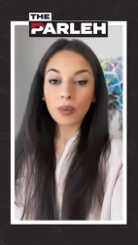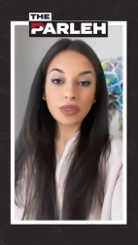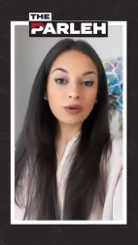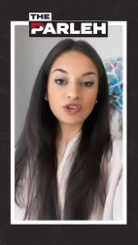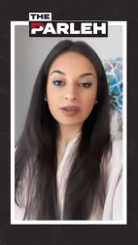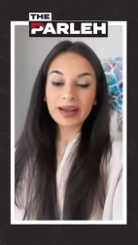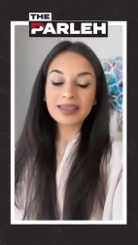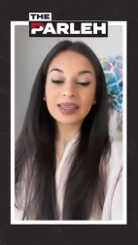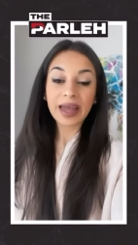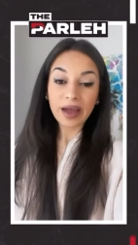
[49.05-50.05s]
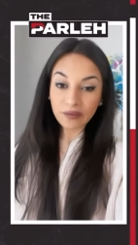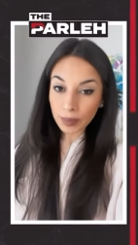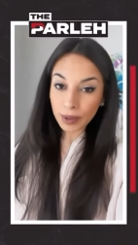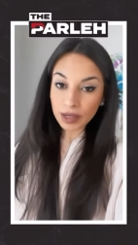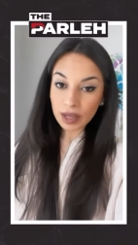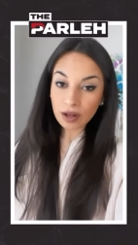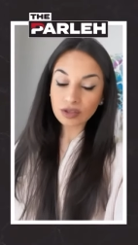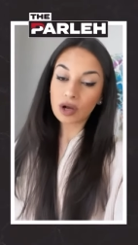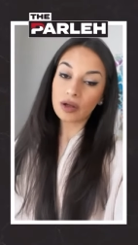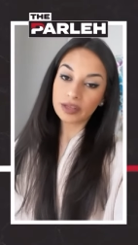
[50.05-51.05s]
with neutralizing everybody
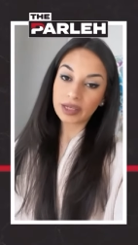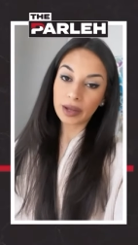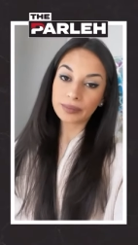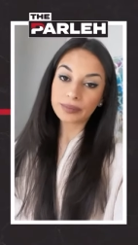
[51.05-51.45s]
else on the team.